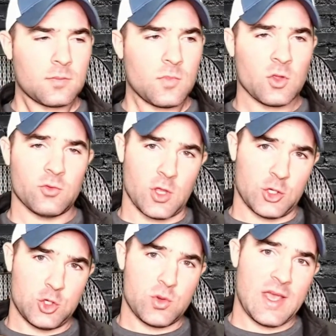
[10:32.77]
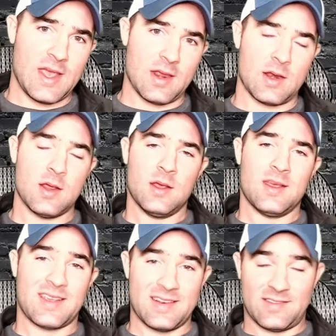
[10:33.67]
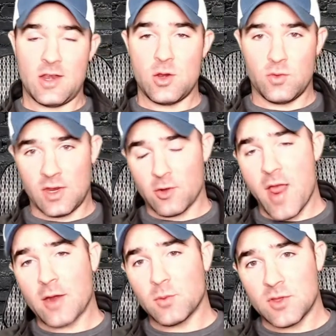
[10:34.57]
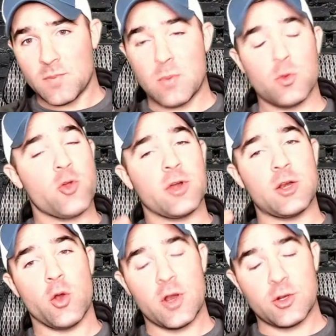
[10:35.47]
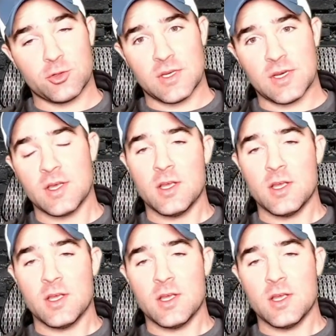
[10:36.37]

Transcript: so that you can continue to interact with these people you already know are interested.